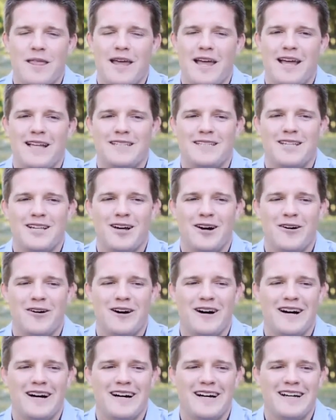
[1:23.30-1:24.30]
And
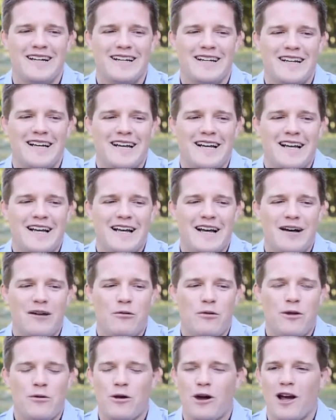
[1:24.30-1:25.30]
so
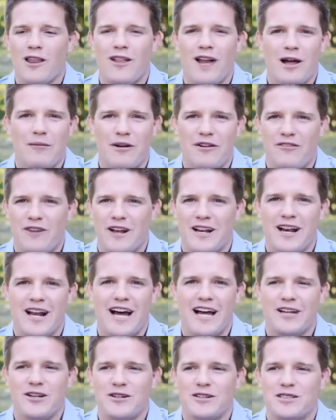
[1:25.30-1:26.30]
we were online, my friend and
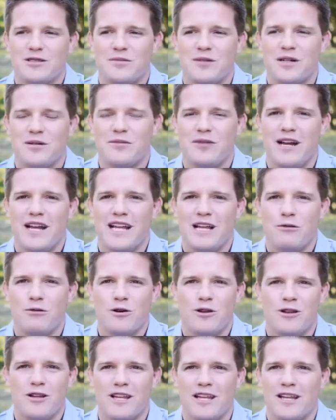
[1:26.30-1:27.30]
I, during spring break, and we
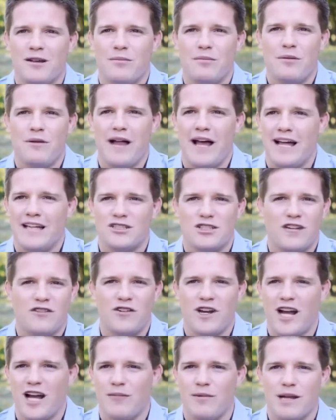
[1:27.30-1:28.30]
were looking at plans, trying to
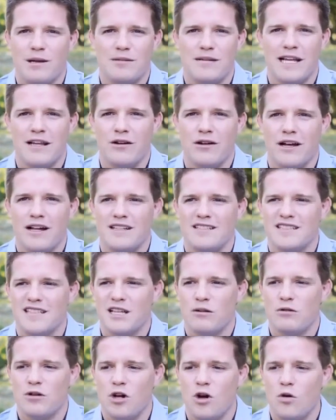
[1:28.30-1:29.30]
figure out how to make potato guns, and
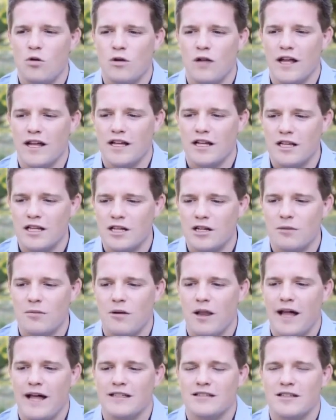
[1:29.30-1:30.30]
there were no clear
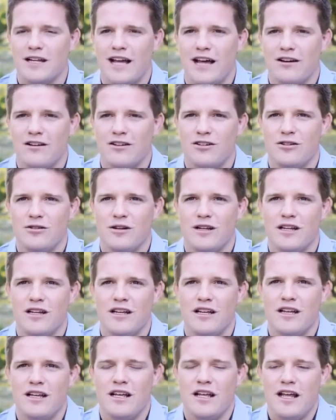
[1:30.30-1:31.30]
plans on how to do it.
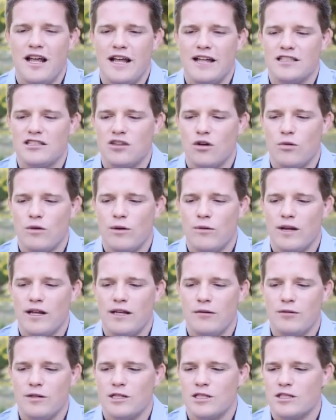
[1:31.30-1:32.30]
And so we went
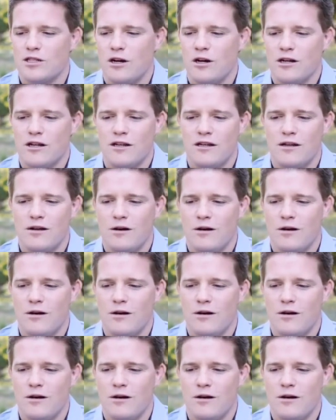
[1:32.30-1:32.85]
and we just started